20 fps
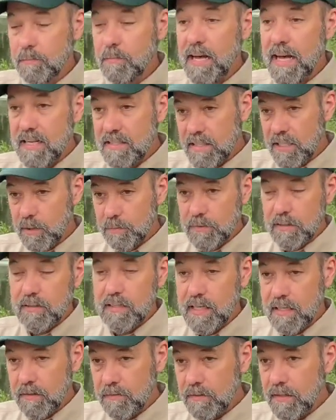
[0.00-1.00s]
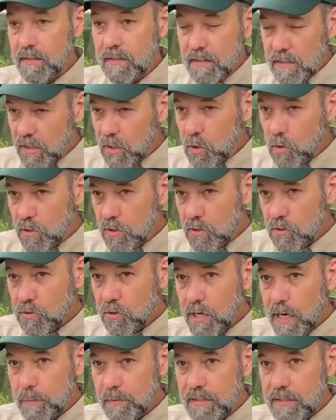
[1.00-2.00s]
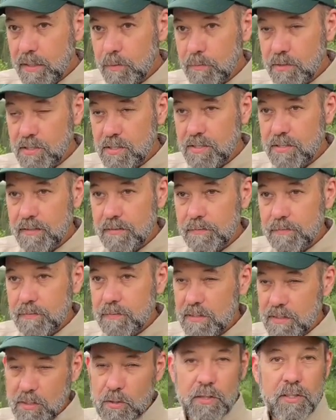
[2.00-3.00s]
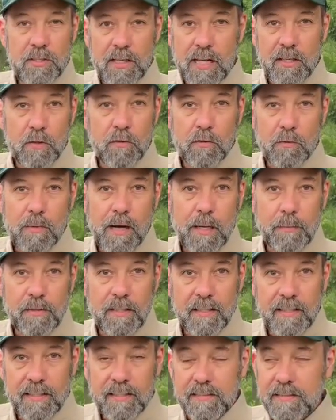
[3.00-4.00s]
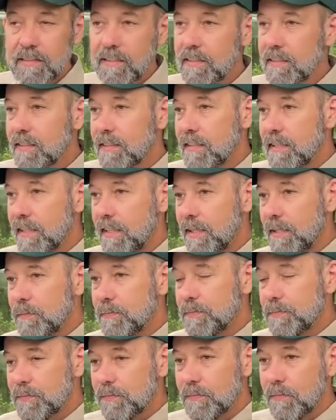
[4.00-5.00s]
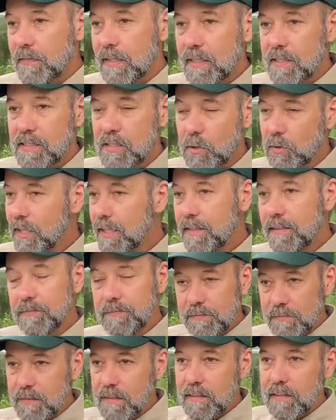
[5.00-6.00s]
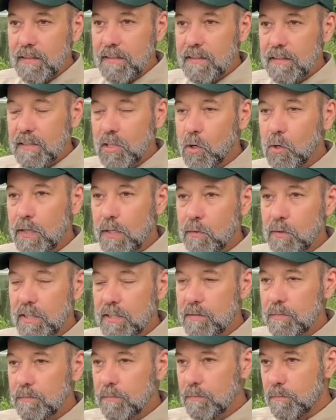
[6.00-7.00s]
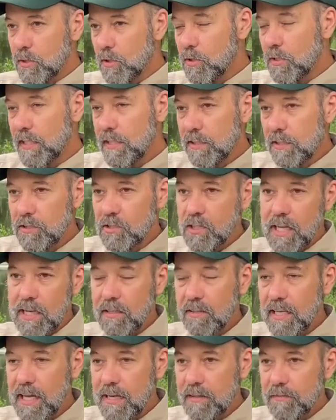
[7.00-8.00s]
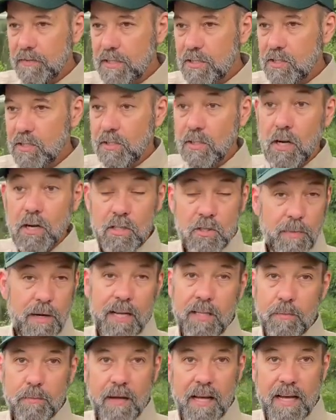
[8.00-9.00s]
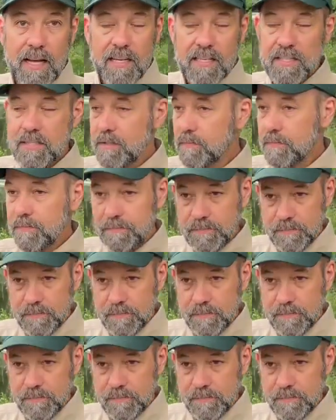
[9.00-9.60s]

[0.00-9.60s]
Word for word: bass help to kind of lower those crappie numbers so they're not overpopulated. Um, so again, Going with bluegill, channel catfish, and largemouth bass,